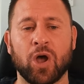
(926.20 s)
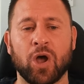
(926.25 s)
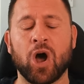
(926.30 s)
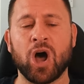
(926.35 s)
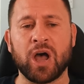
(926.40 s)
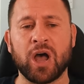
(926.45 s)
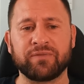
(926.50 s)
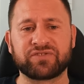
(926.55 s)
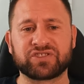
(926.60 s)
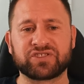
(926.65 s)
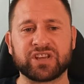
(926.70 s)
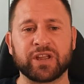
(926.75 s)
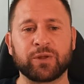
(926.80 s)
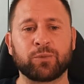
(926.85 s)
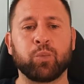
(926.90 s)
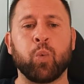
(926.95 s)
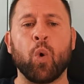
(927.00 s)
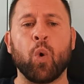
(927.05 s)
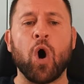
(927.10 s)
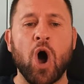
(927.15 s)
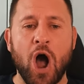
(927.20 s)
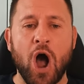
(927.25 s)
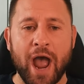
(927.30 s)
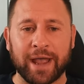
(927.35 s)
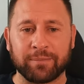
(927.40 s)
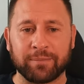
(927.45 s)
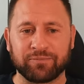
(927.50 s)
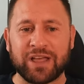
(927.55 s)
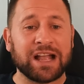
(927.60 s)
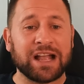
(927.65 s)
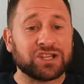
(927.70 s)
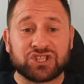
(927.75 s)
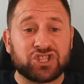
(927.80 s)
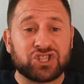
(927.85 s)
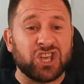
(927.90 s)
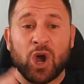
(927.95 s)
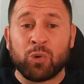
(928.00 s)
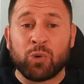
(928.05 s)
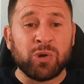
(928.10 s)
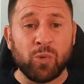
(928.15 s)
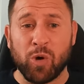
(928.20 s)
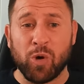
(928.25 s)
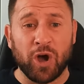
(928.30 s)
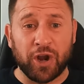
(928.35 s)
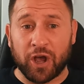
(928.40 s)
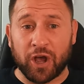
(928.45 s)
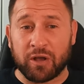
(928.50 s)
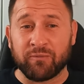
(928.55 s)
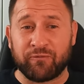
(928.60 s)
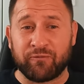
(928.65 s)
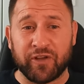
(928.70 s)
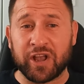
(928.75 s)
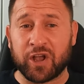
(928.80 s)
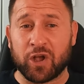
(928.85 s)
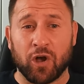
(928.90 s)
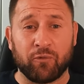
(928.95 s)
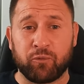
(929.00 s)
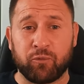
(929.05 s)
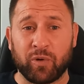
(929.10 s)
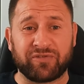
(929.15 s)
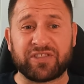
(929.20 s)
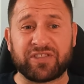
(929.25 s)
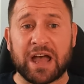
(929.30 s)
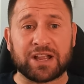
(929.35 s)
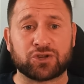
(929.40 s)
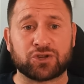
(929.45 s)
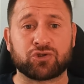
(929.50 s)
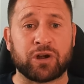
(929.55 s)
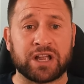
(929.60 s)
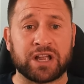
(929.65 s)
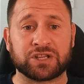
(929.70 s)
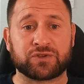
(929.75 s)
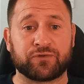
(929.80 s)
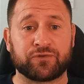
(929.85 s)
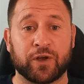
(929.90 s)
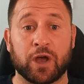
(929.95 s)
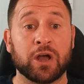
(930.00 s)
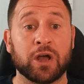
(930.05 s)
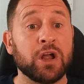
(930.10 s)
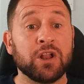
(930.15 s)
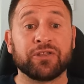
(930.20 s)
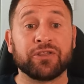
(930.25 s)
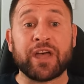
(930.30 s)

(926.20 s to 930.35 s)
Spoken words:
I've said why. That's the only word I can think of with that transfer.